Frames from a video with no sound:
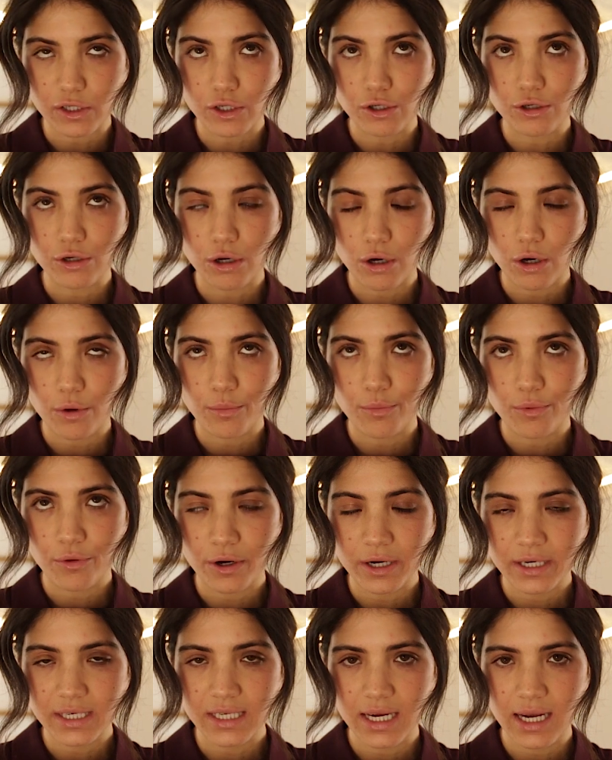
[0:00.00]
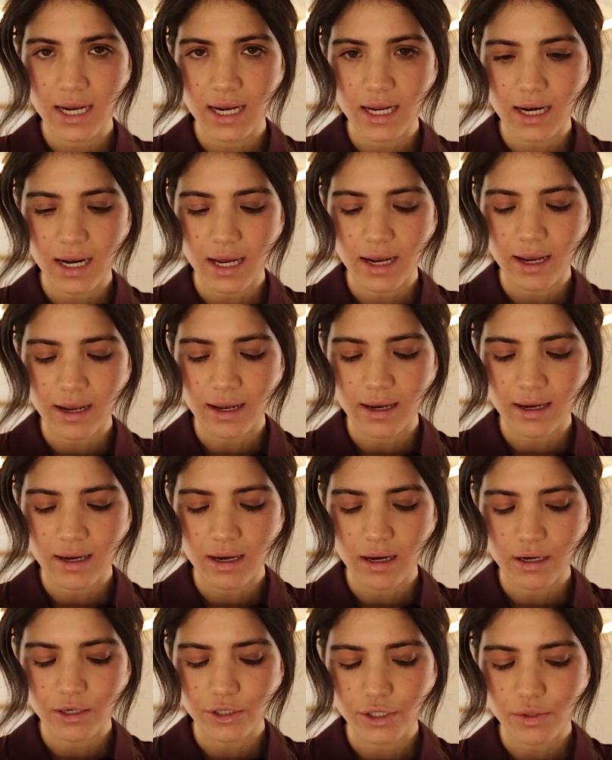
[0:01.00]
is so pretty. Like,
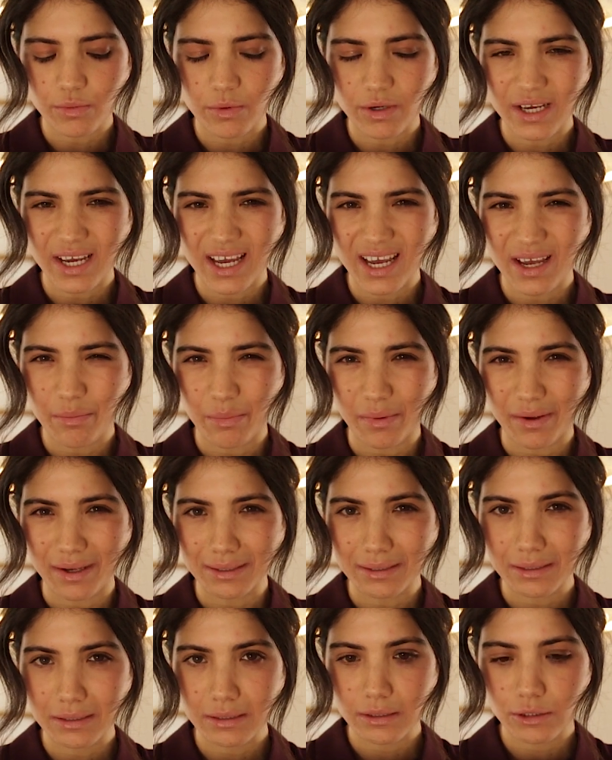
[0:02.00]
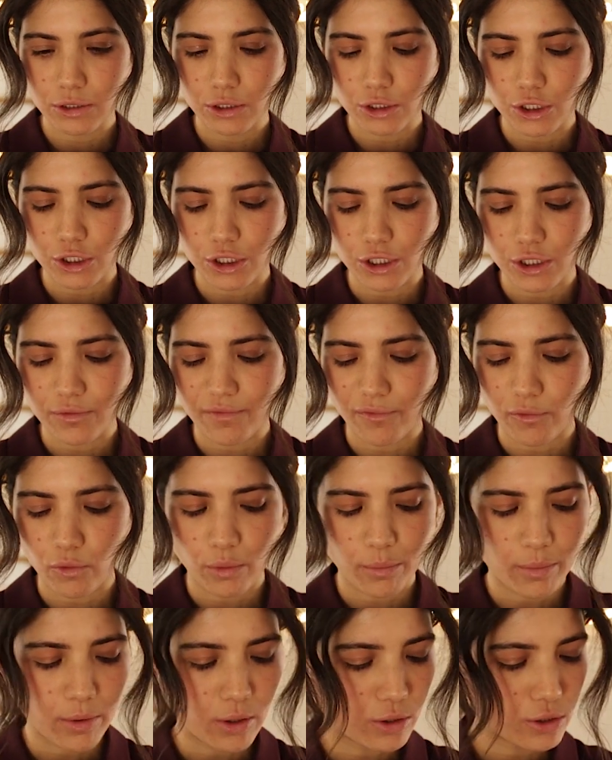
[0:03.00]
I just want to keep it just for
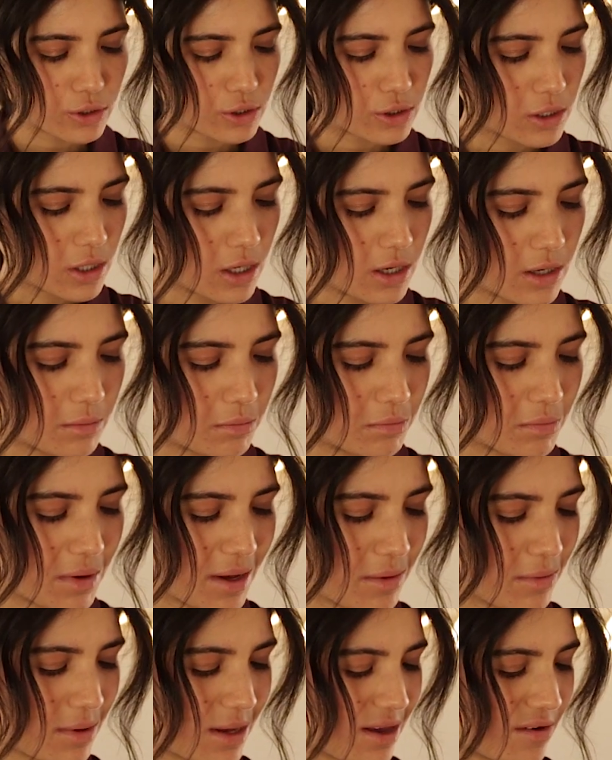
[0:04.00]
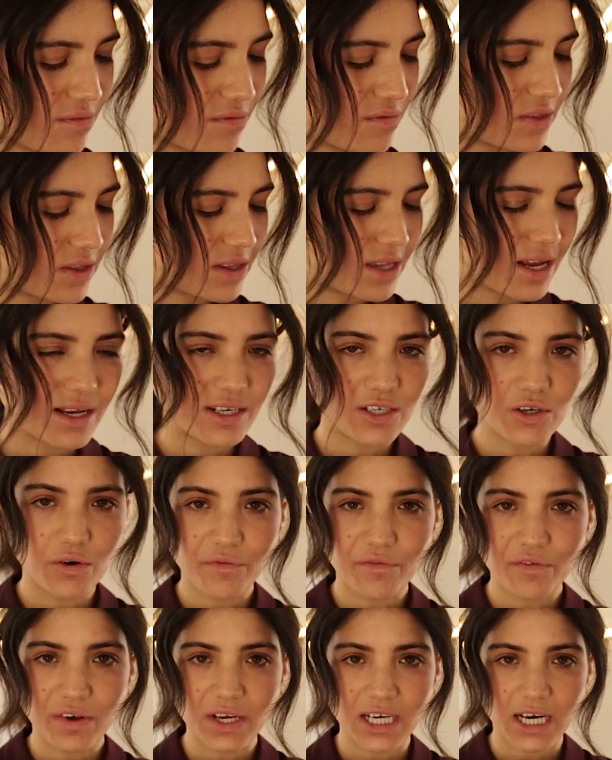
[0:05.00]
the box. Maybe if they
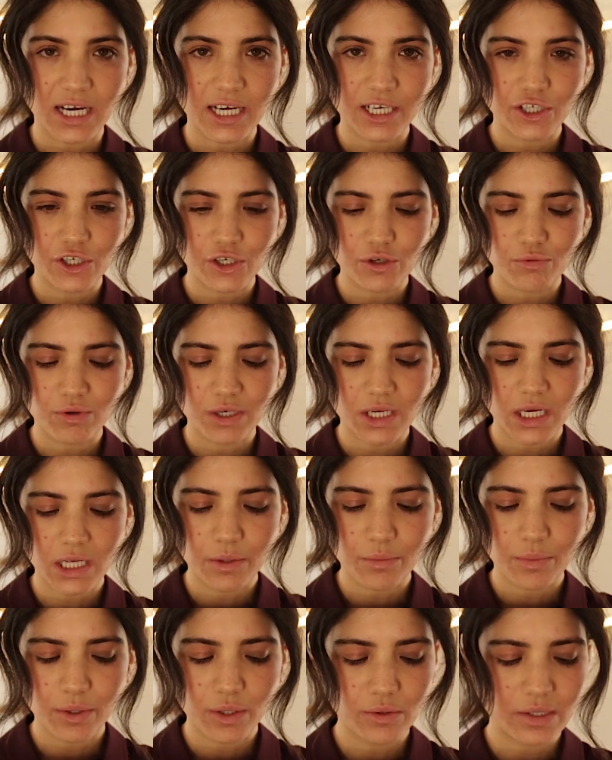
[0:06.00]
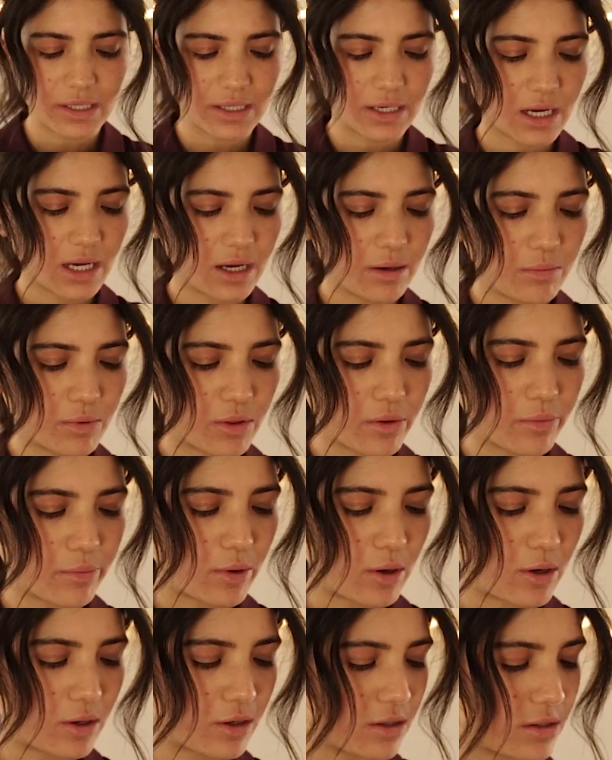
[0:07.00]
don't fit, I can just return the boots and keep the
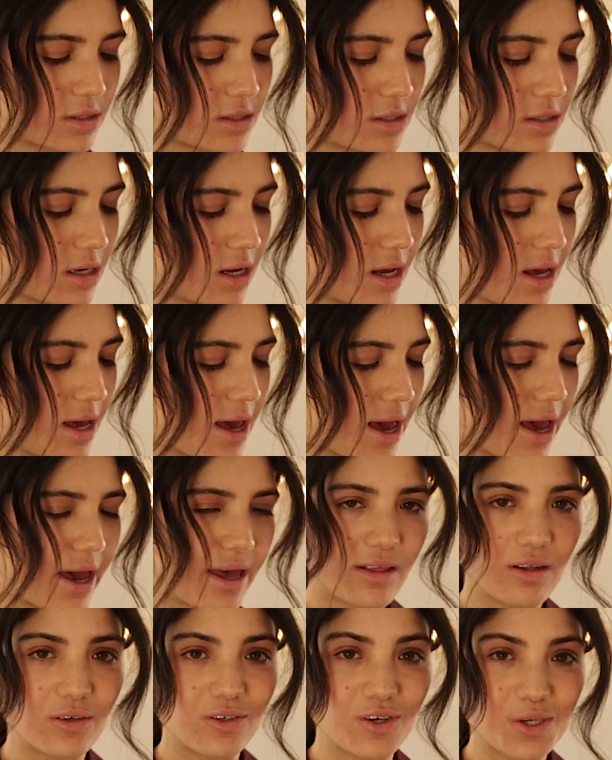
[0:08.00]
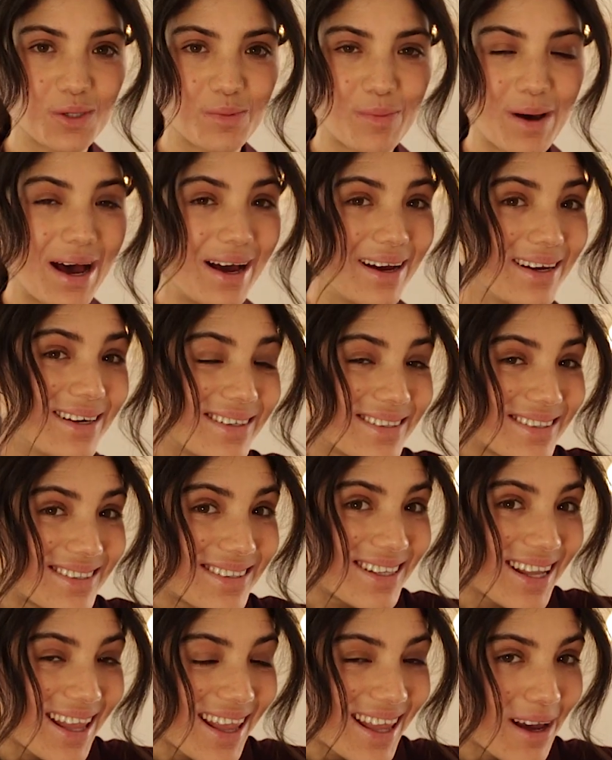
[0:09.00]
box and the dust bag,
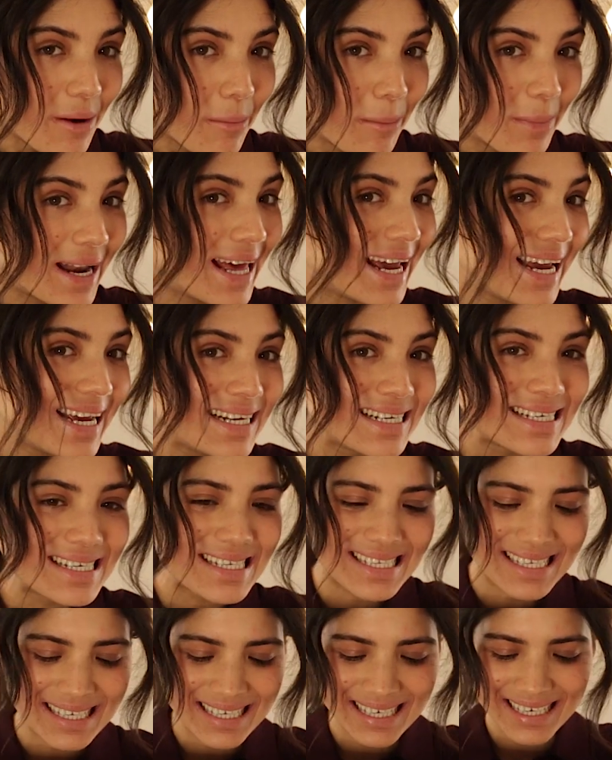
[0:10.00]
please.